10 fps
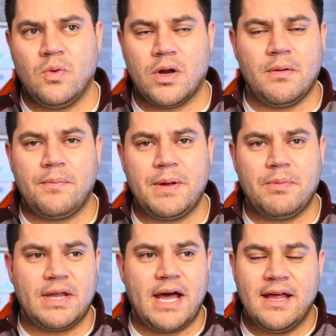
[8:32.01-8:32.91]
What about
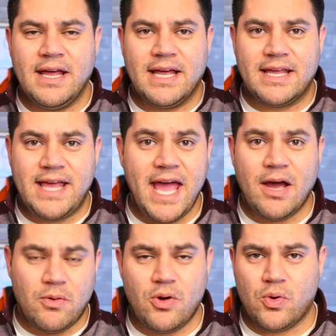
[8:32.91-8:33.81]
people that
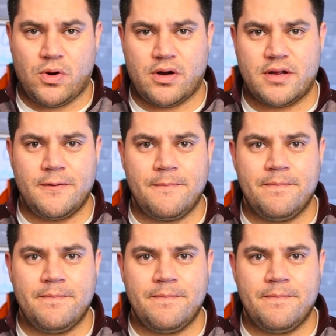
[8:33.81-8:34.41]
can't go to work?